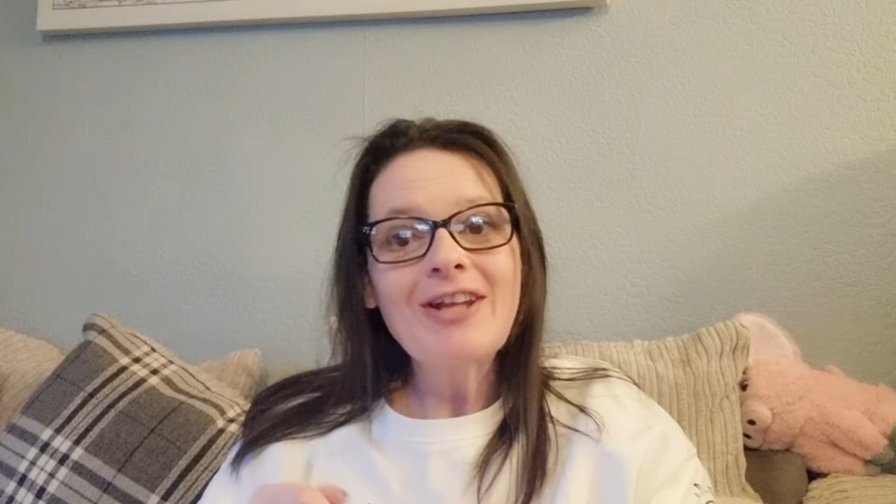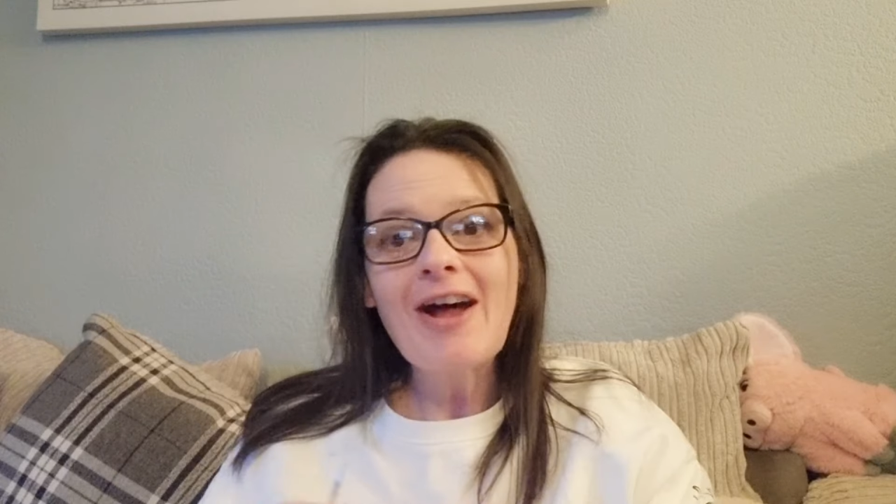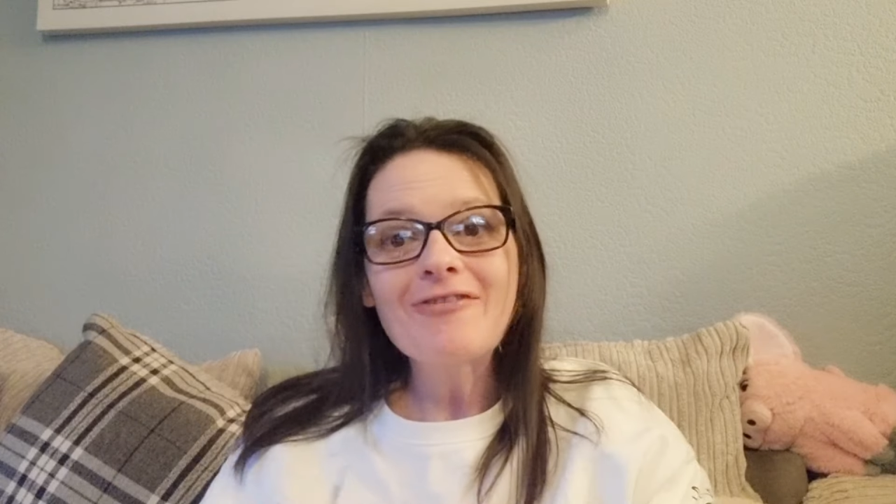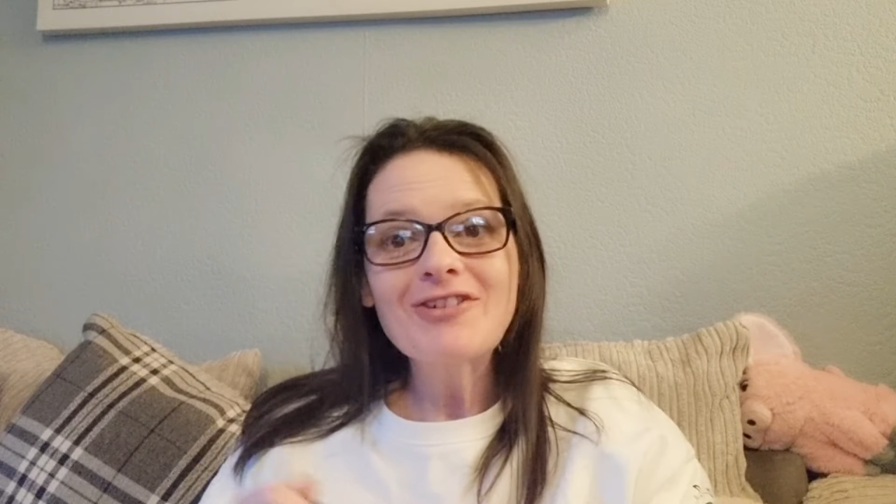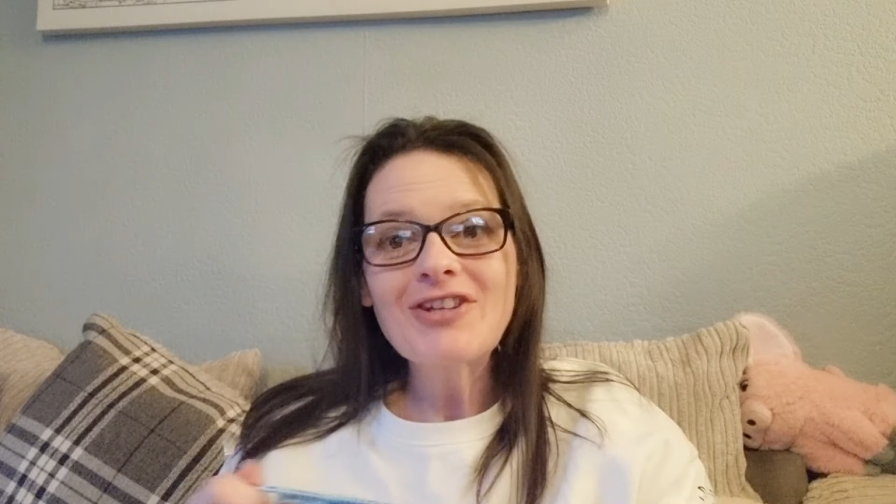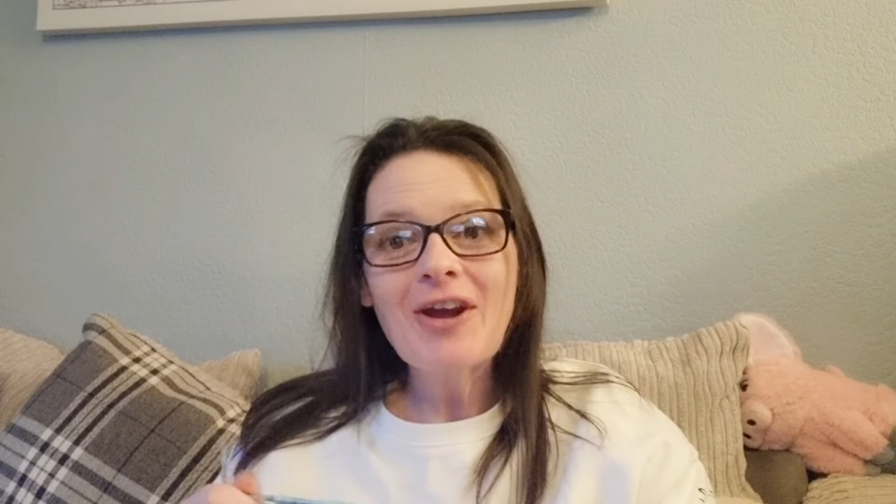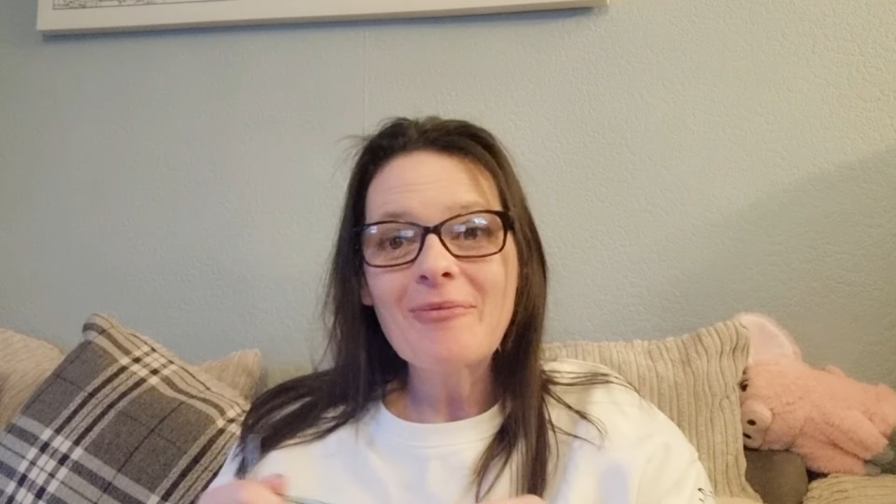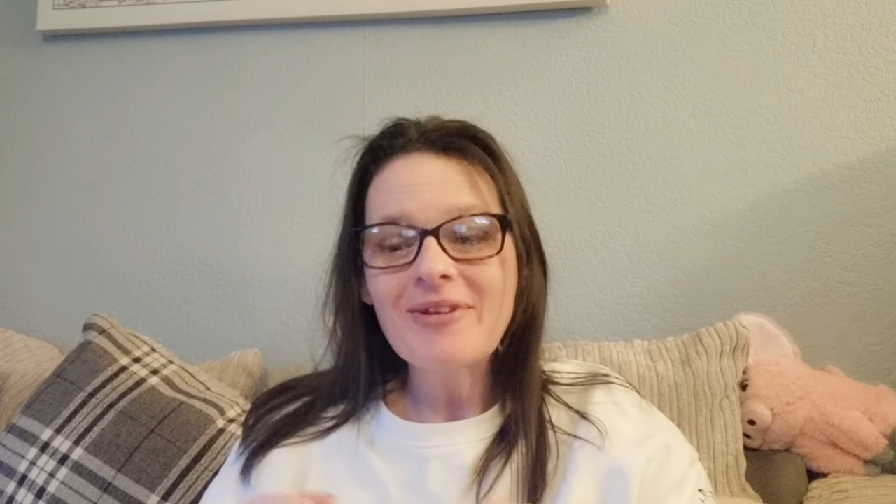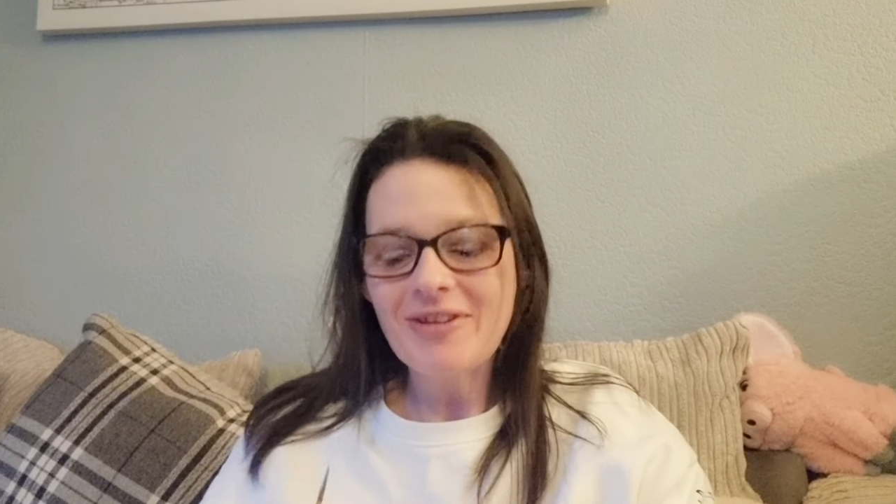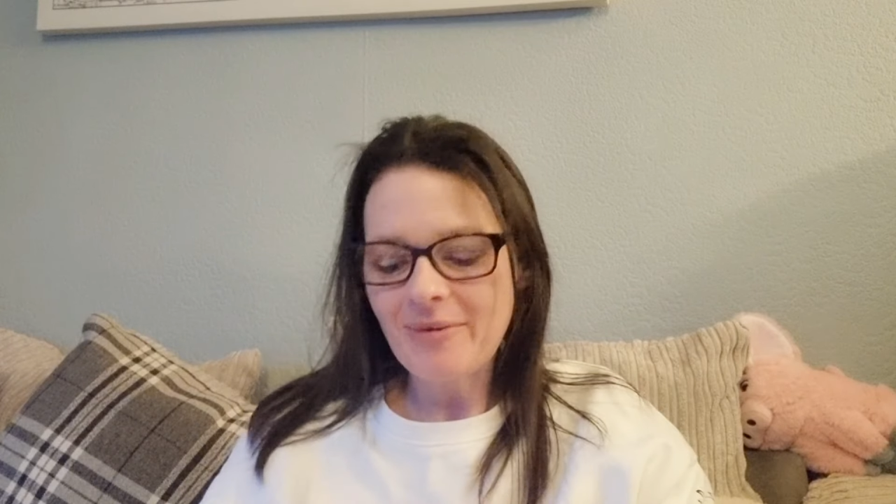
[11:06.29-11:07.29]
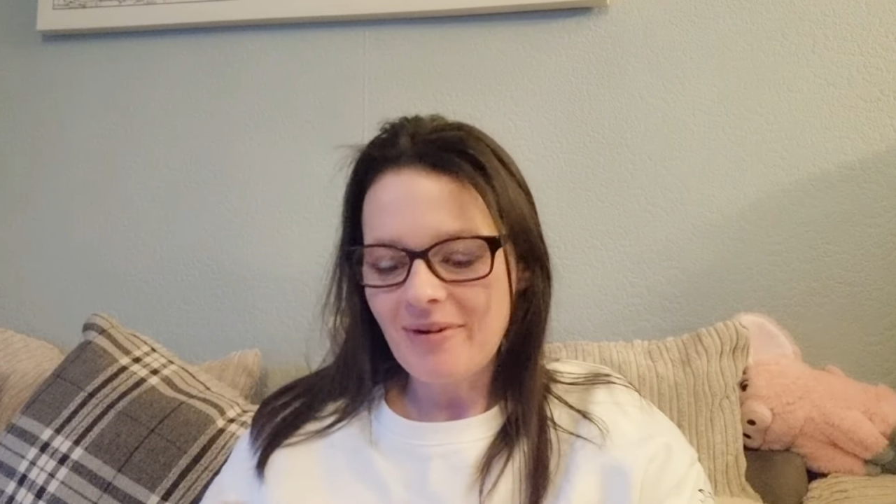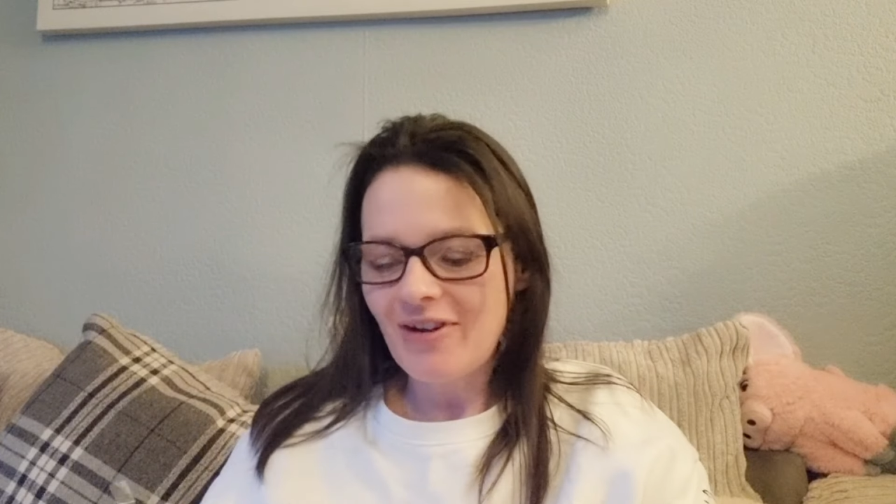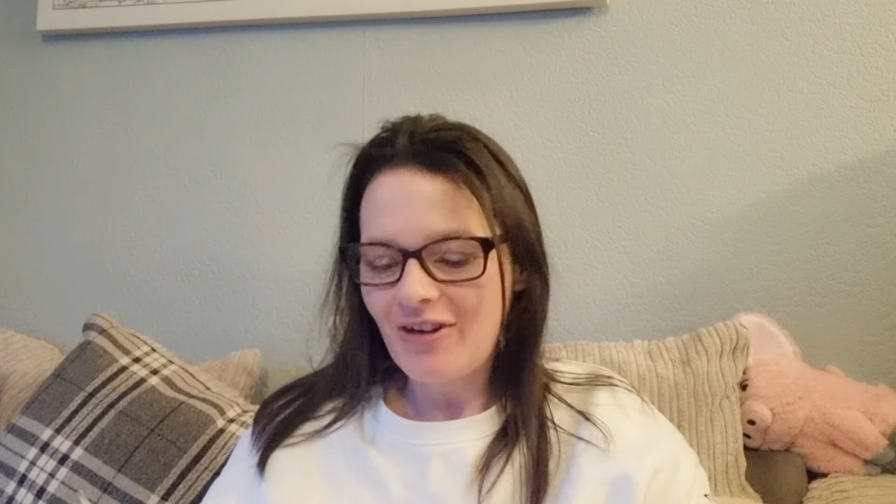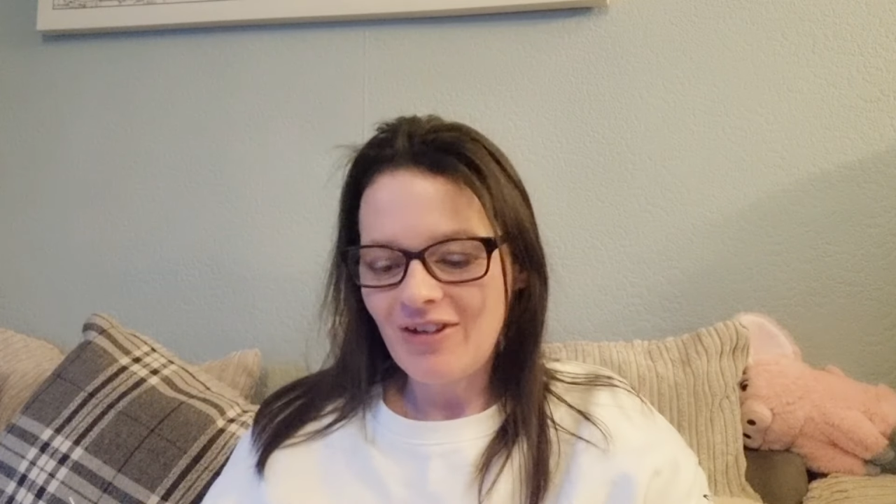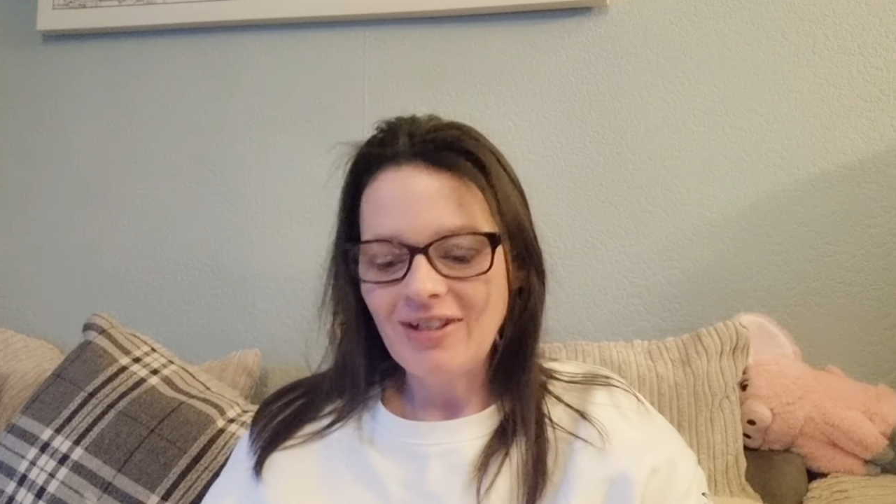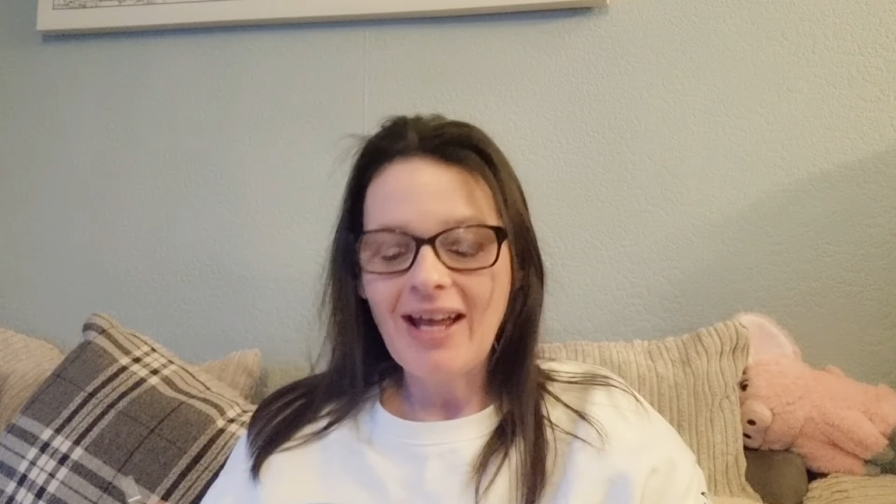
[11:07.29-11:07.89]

have a chat with you all,